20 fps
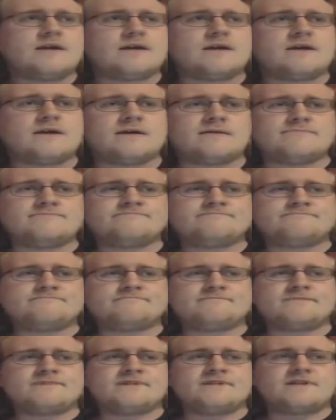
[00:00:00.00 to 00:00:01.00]

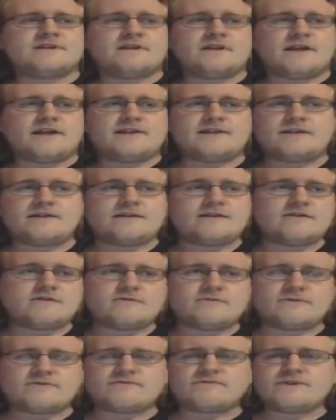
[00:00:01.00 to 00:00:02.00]
until I did a
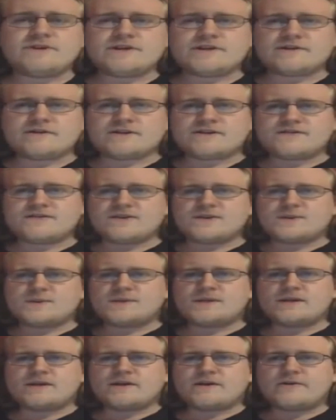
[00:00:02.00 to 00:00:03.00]
little bit of research for this
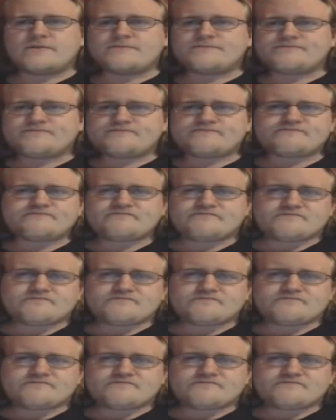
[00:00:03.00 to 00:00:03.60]
video,